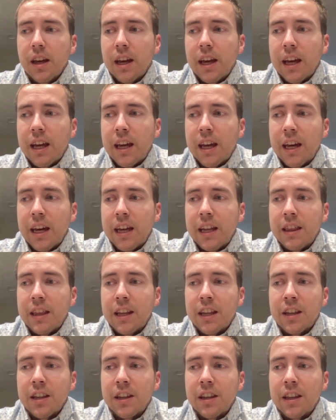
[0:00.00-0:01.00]
And
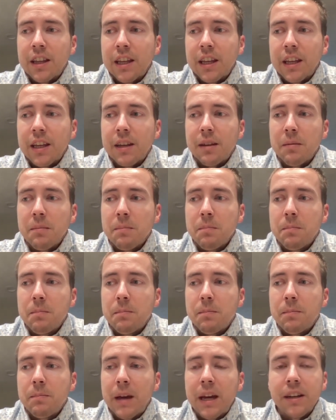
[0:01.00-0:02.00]
then the
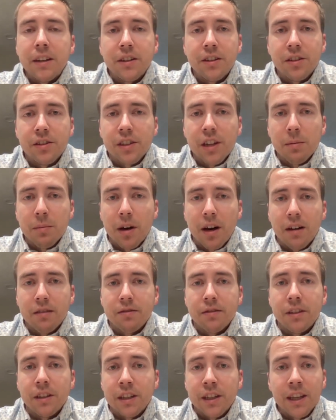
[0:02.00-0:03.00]
bandages come
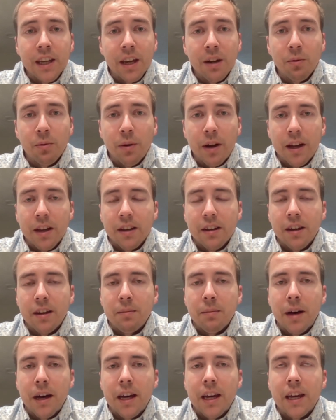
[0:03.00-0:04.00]
off. You can get it wet.
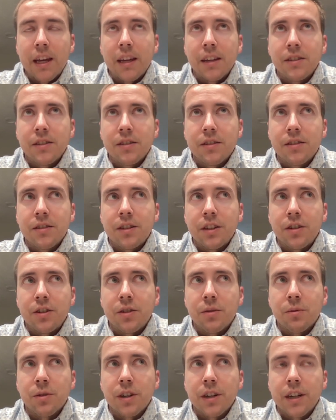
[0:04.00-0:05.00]
My
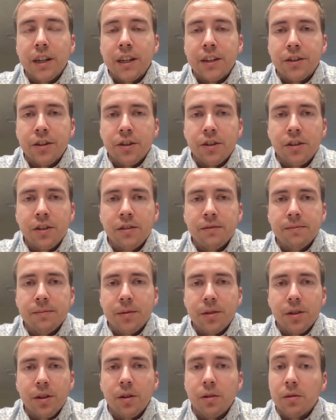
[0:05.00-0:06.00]
stitches were internal,
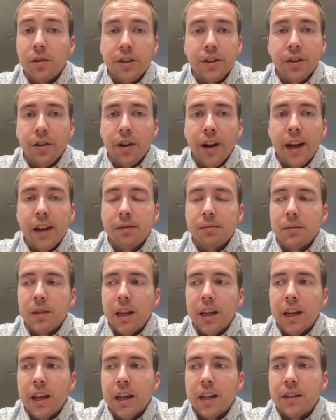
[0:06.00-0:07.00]
so it looked great
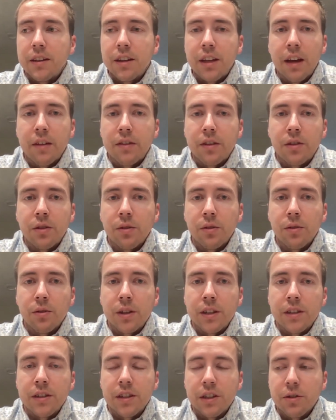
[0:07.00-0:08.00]
and didn't have to do
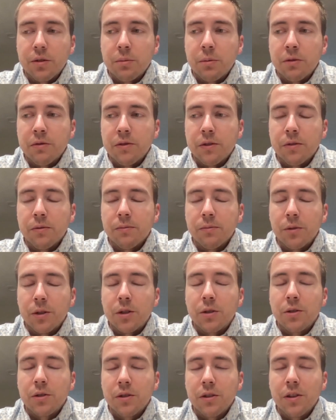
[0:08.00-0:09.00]
any stitch removal,
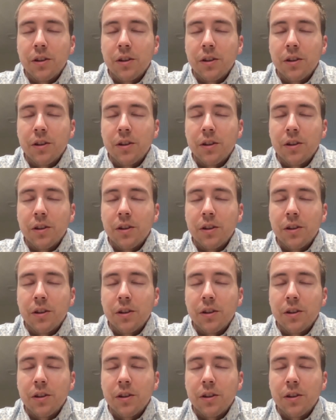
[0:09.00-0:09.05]
which